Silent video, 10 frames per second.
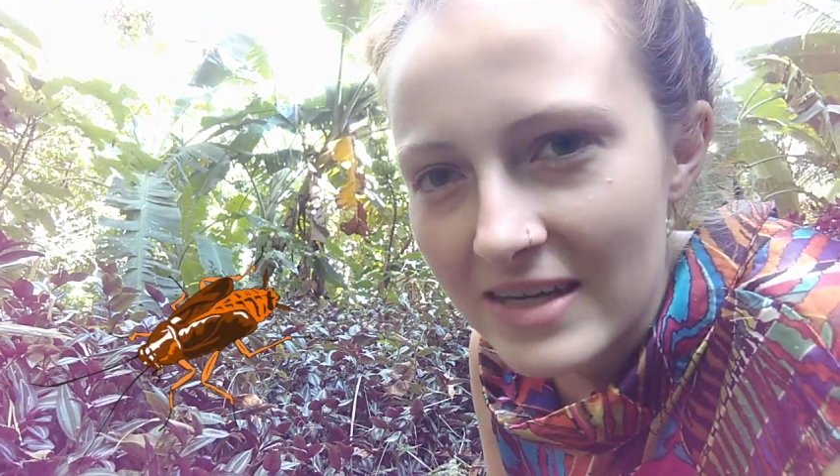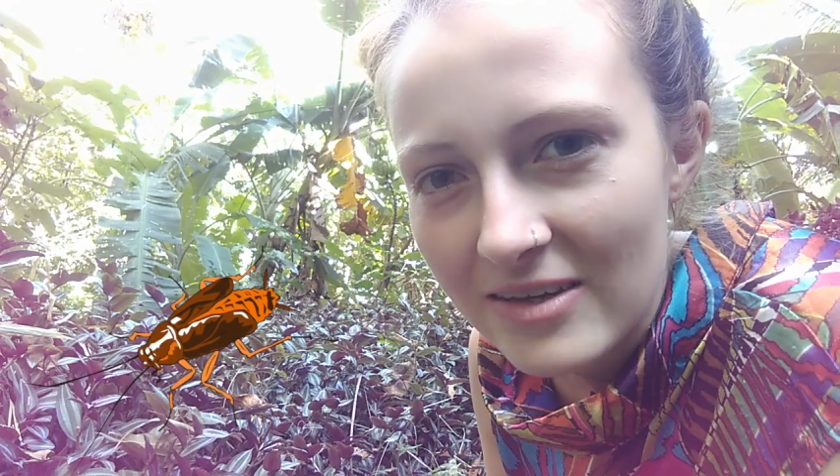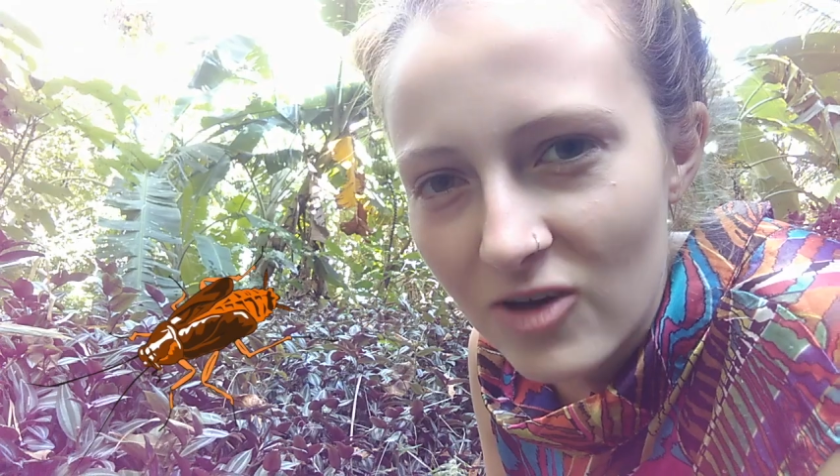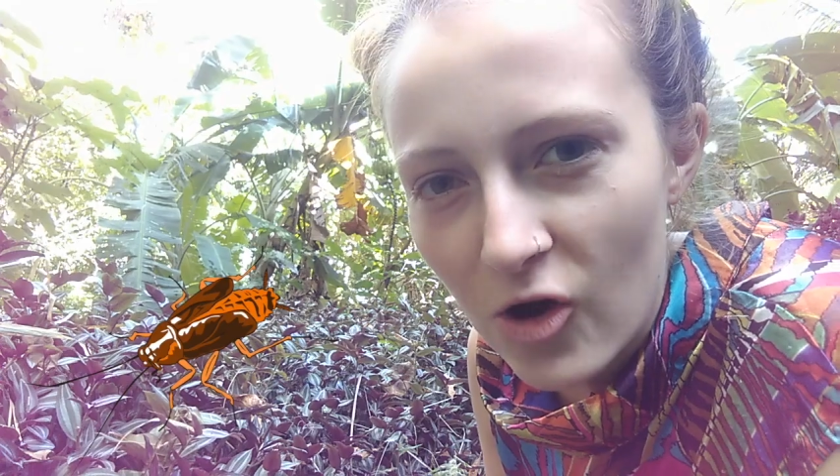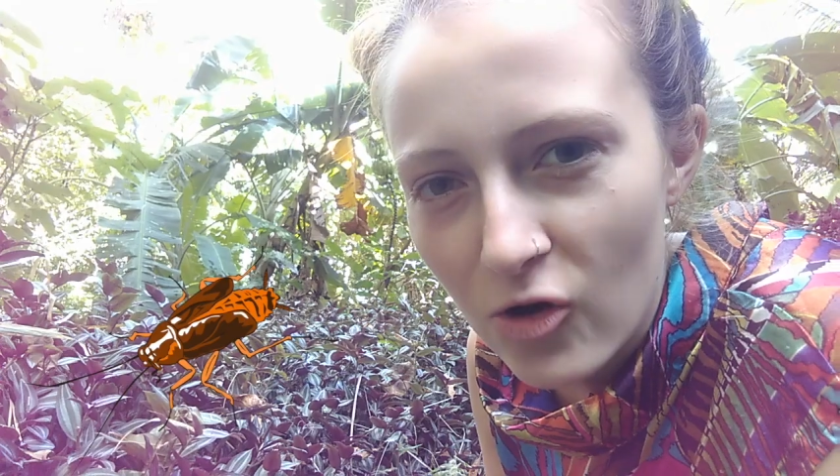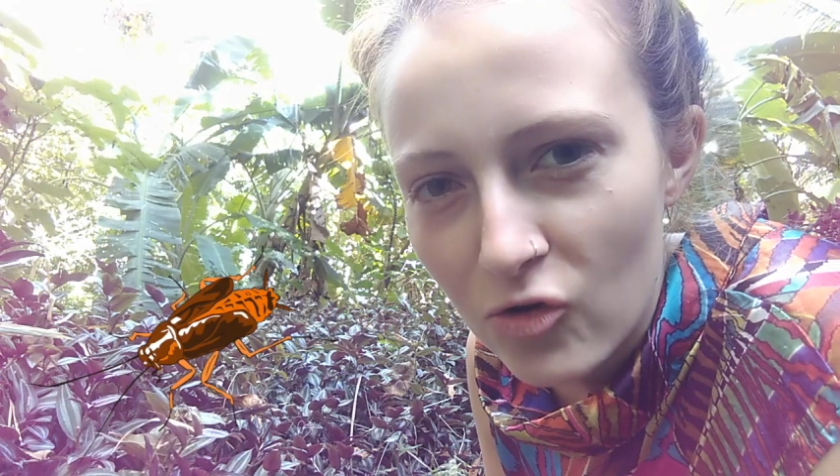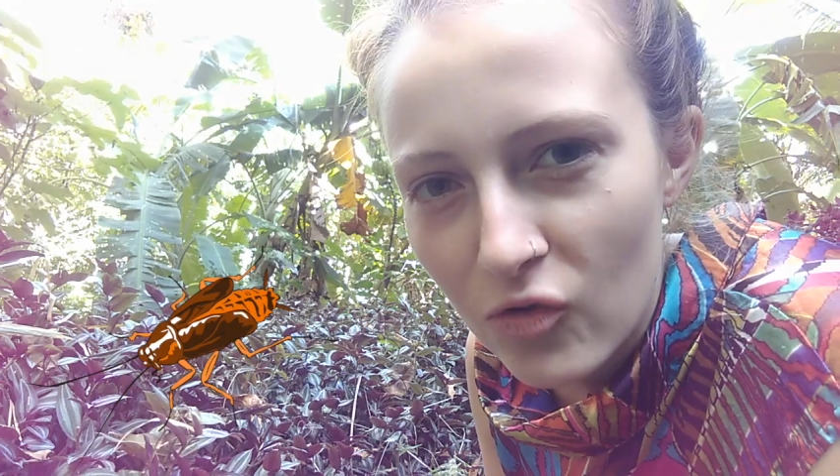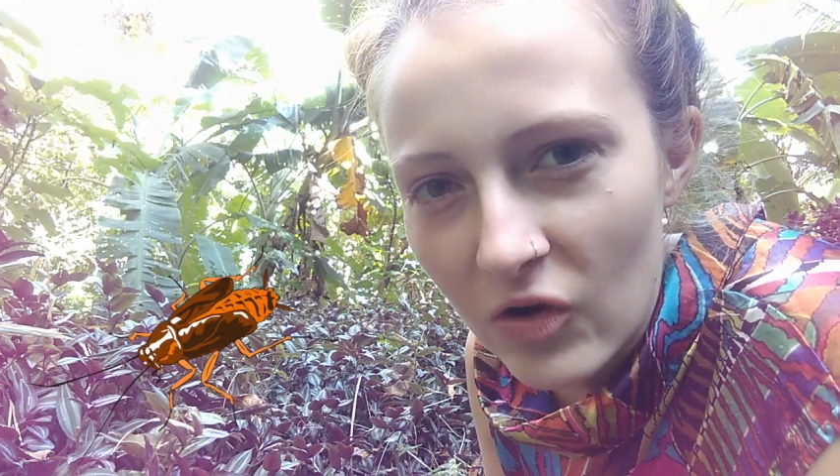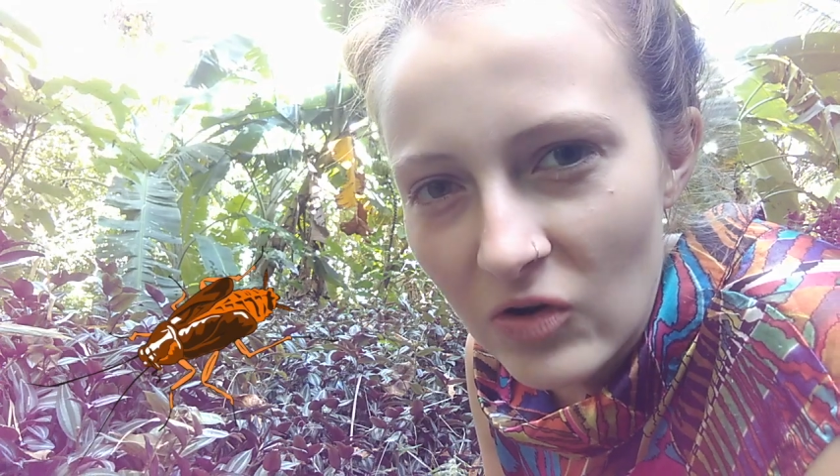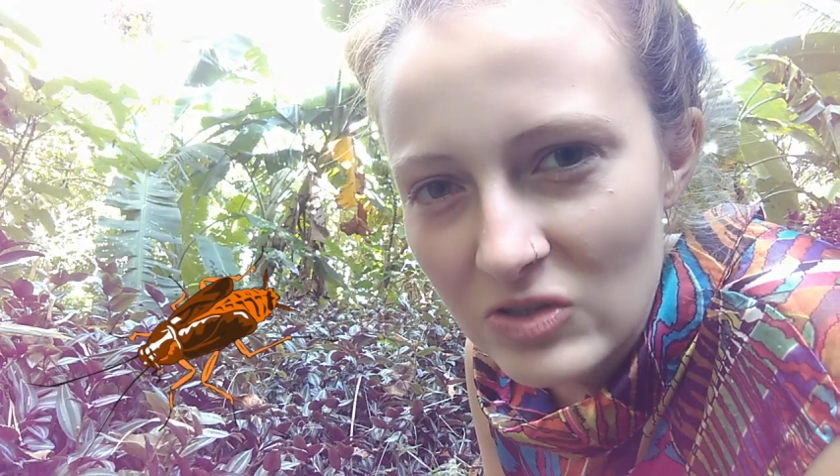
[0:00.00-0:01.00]
like a
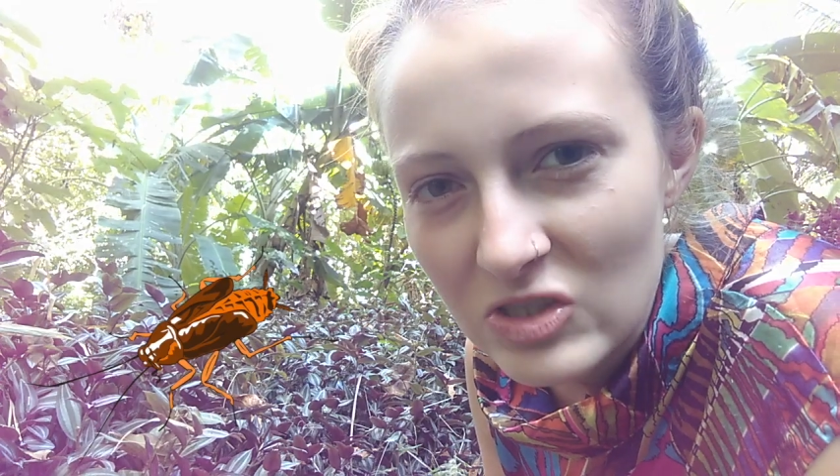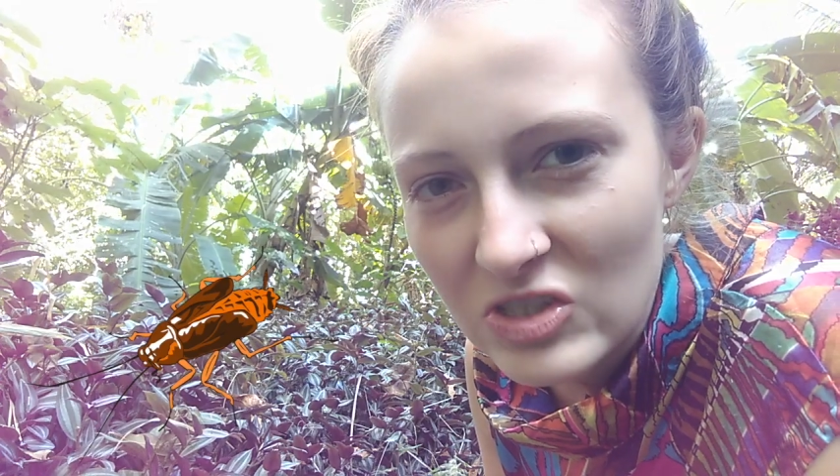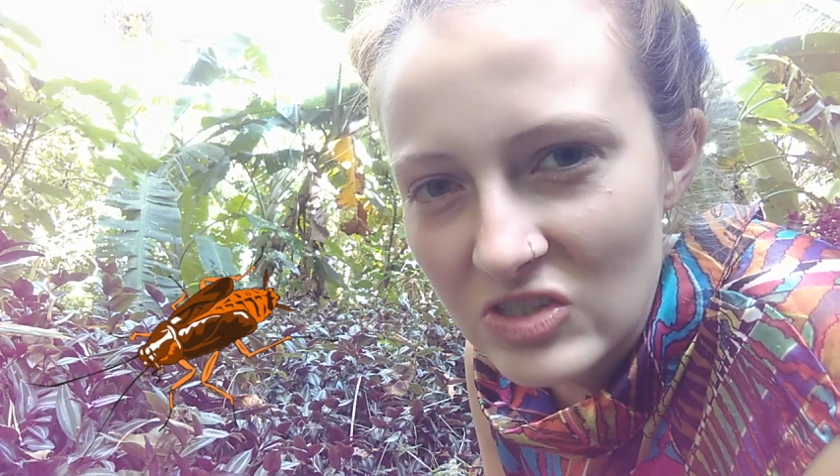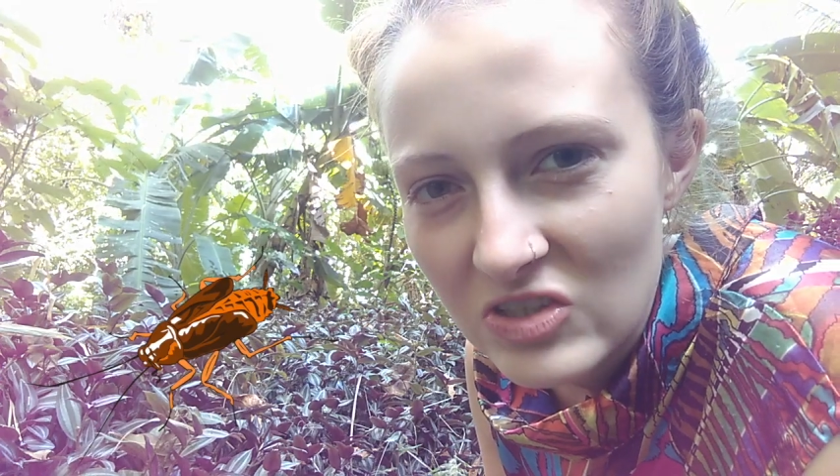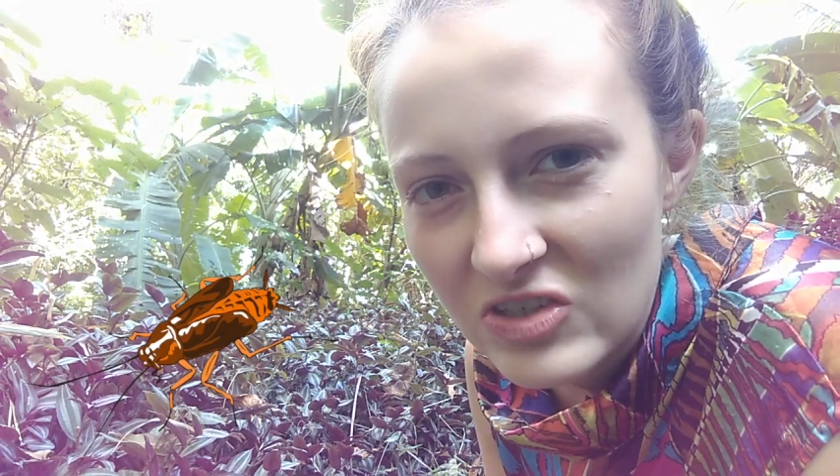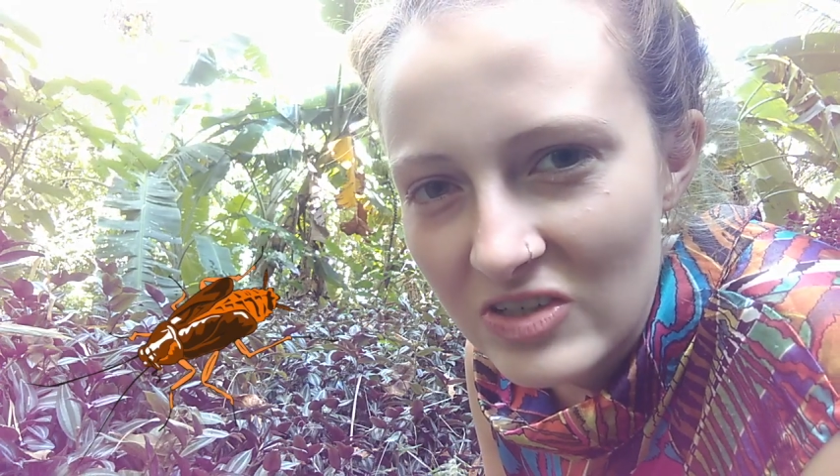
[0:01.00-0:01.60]
cockroach?